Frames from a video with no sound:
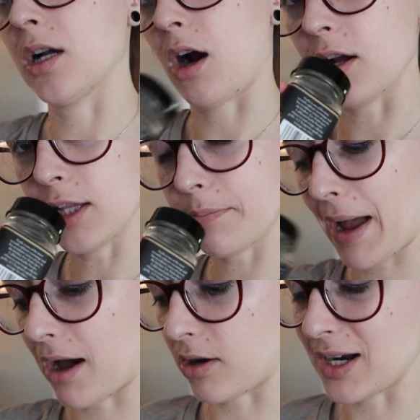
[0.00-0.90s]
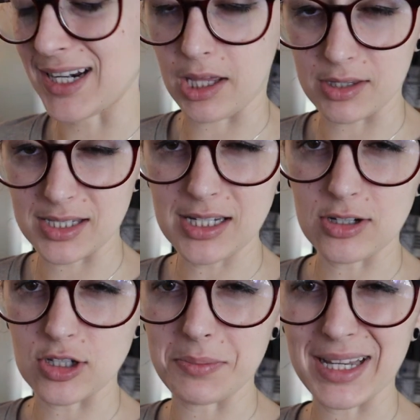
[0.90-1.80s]
garlic powder. Now, the
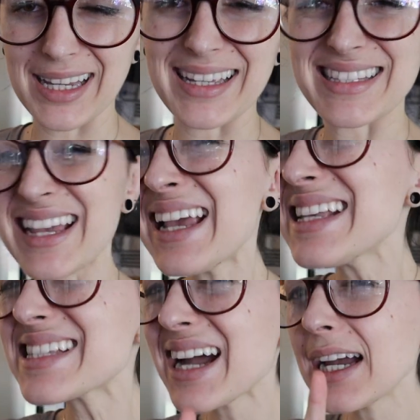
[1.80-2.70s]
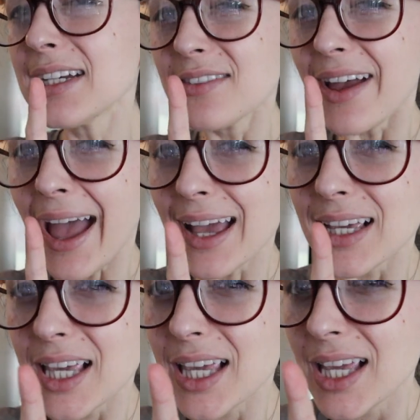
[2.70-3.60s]
secret to making it taste kind of
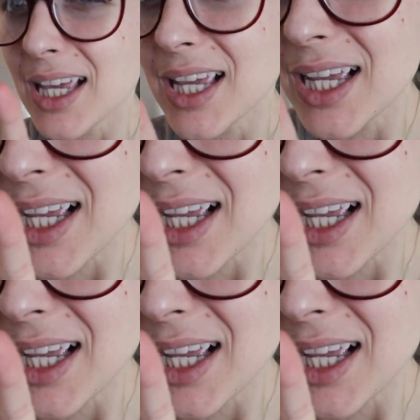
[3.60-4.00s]
eggy,